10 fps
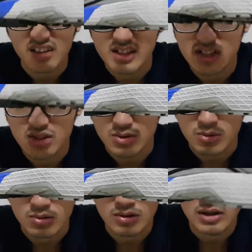this shoe.
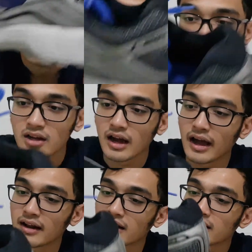
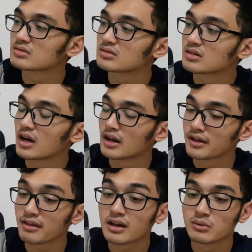And I
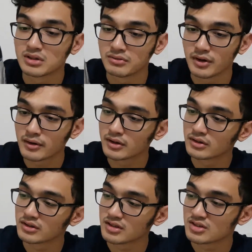think it was a very good
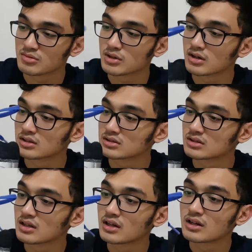decision because
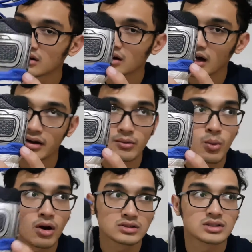I
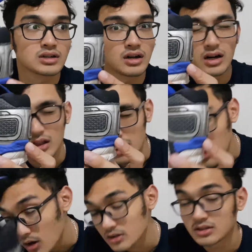walked a
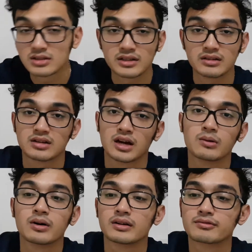lot in
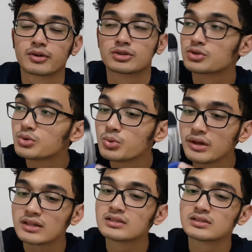Taiwan. For 2
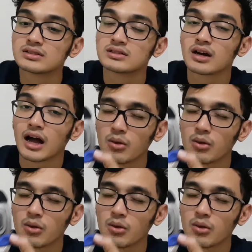weeks, I